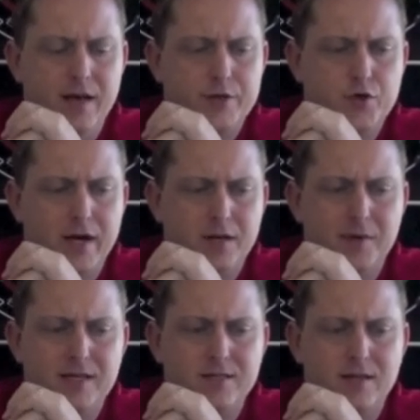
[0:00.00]
and trying to
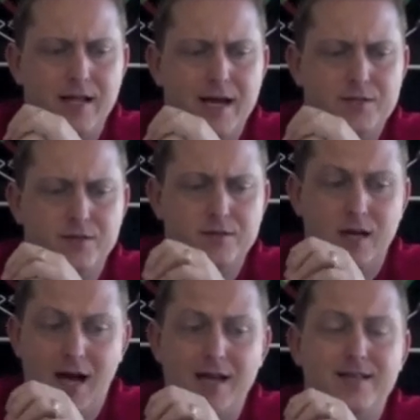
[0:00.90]
make it to the
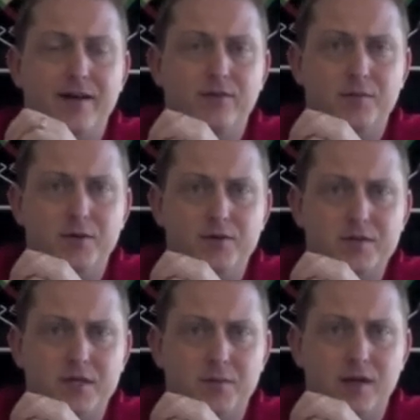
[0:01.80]
nationals, I'd definitely be
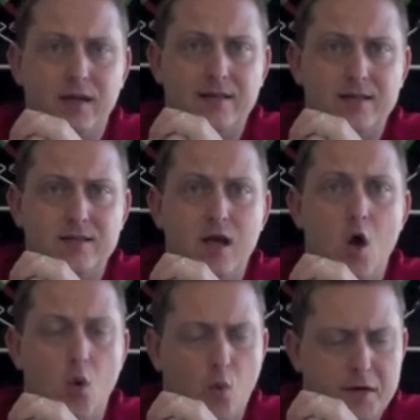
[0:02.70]
doing something like this,
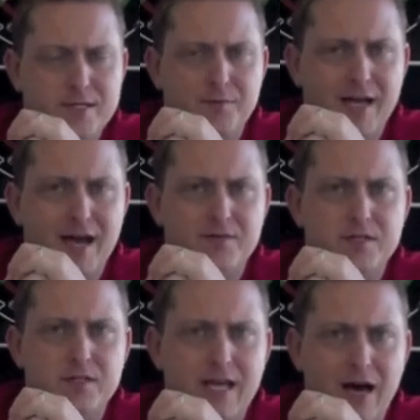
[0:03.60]
watching my
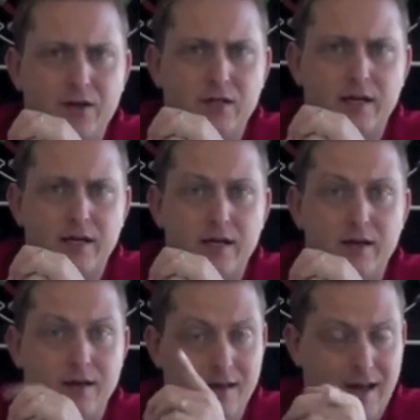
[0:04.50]
averages, calculating it,